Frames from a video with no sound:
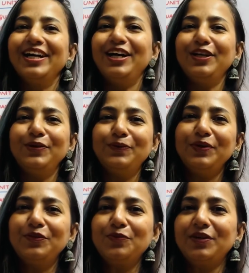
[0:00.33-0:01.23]
Hello
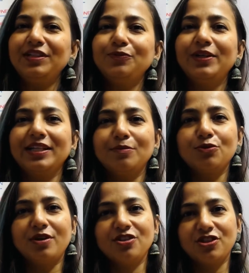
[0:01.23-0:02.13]
everyone, welcome
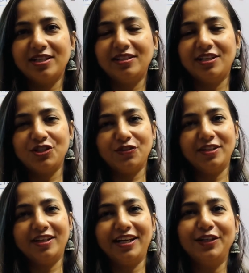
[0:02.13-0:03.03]
to our channel Ashwatha
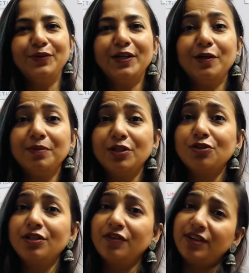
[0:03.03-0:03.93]
Edu-hub, and
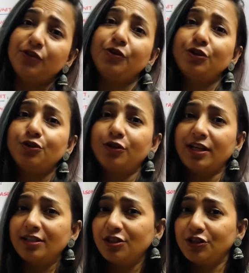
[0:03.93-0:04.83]
today we are going to
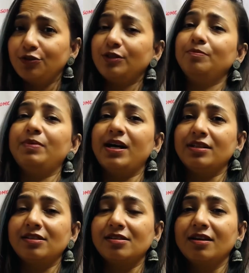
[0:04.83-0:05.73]
continue the
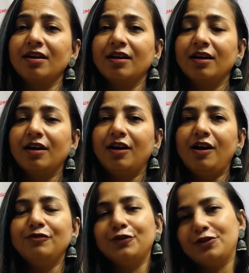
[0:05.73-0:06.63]
part
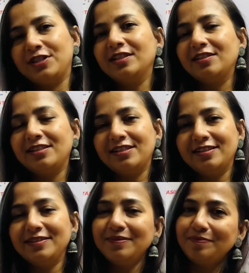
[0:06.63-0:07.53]
of photosynthesis
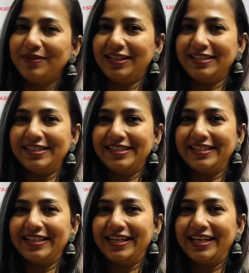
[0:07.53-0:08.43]
in plants.
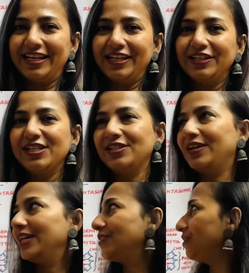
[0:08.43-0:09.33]
So
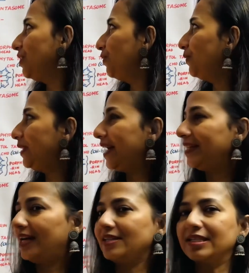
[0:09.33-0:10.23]
as we know that
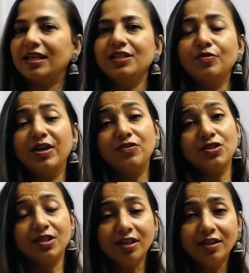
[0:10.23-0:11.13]
last class we have
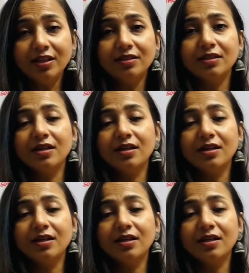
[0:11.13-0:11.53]
studied